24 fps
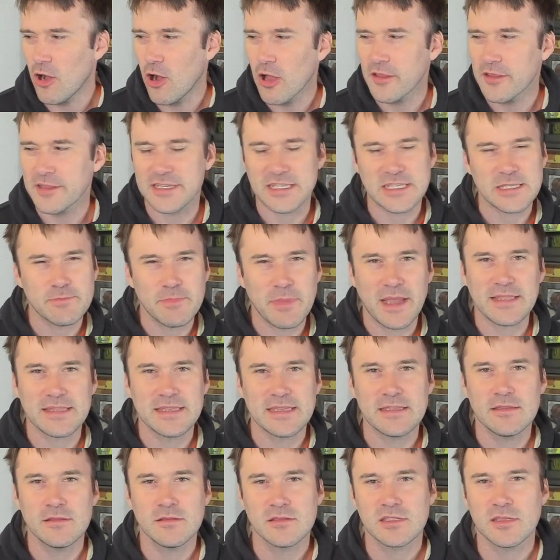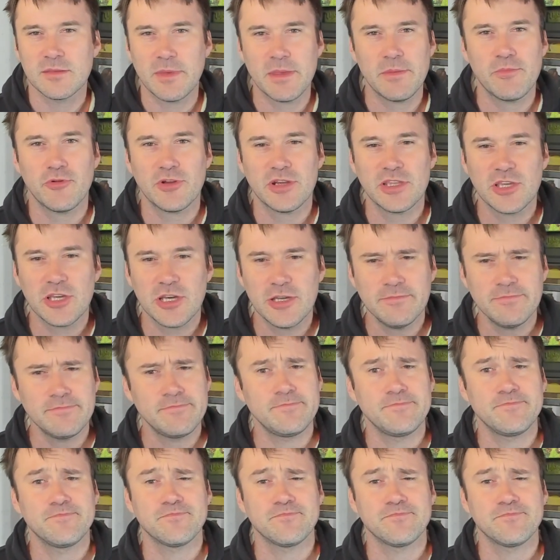all expected to be pretty good.